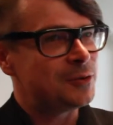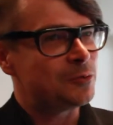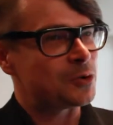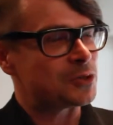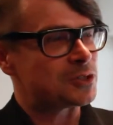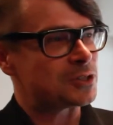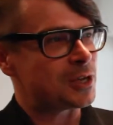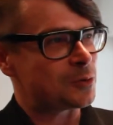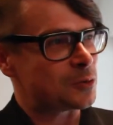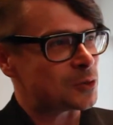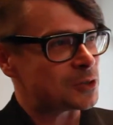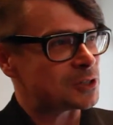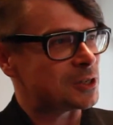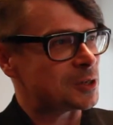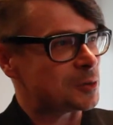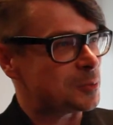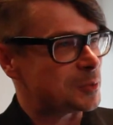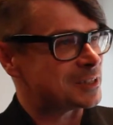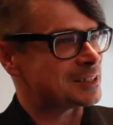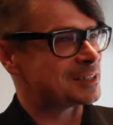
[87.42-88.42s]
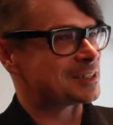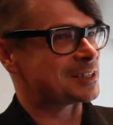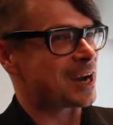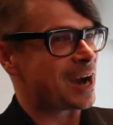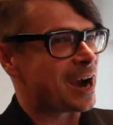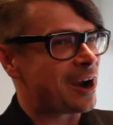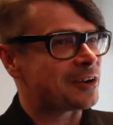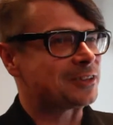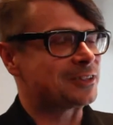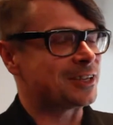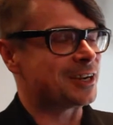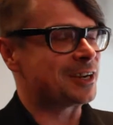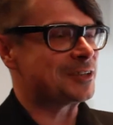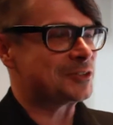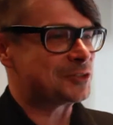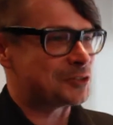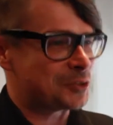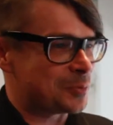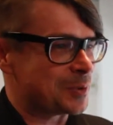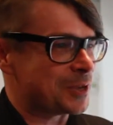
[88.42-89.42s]
I was a little bit scared
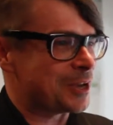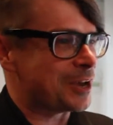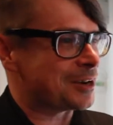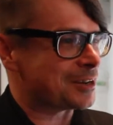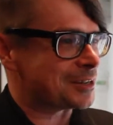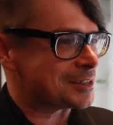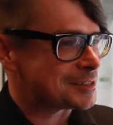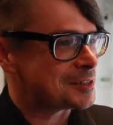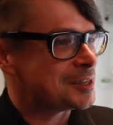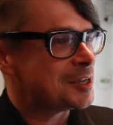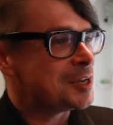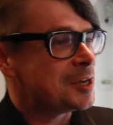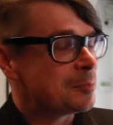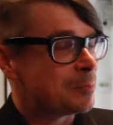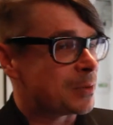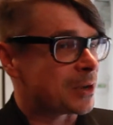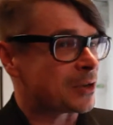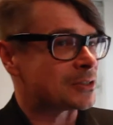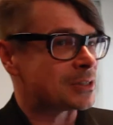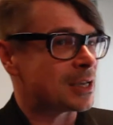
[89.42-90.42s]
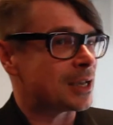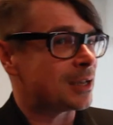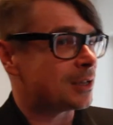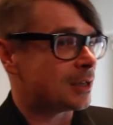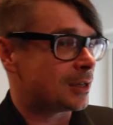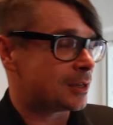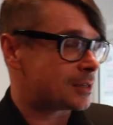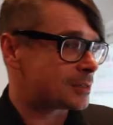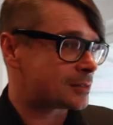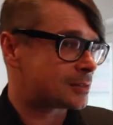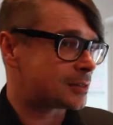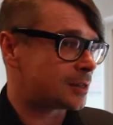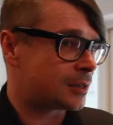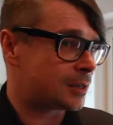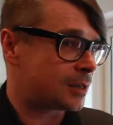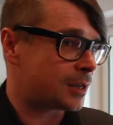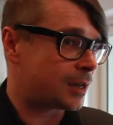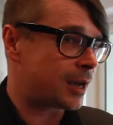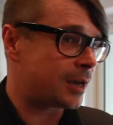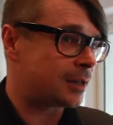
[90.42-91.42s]
then, to be honest, because I
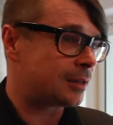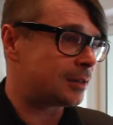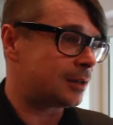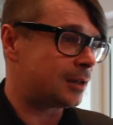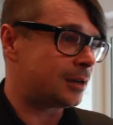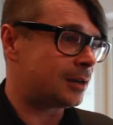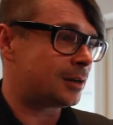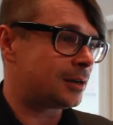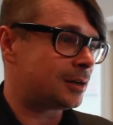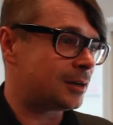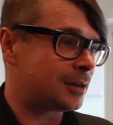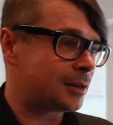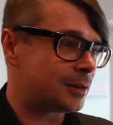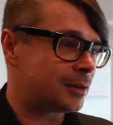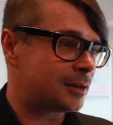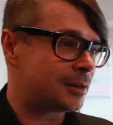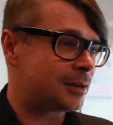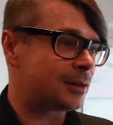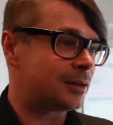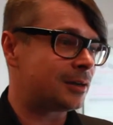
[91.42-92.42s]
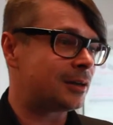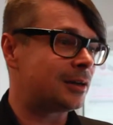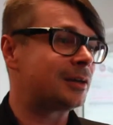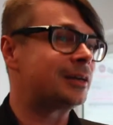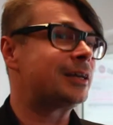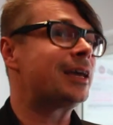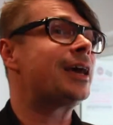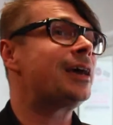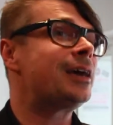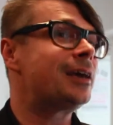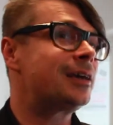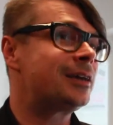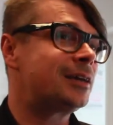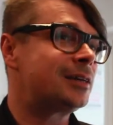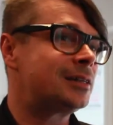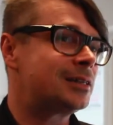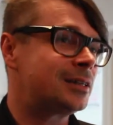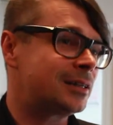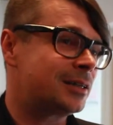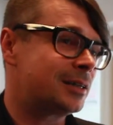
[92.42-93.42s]
write a ghost story
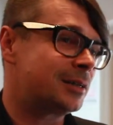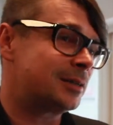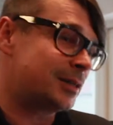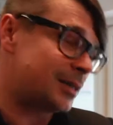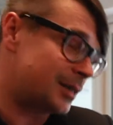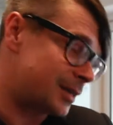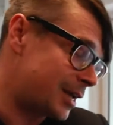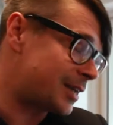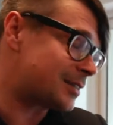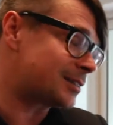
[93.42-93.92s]
about.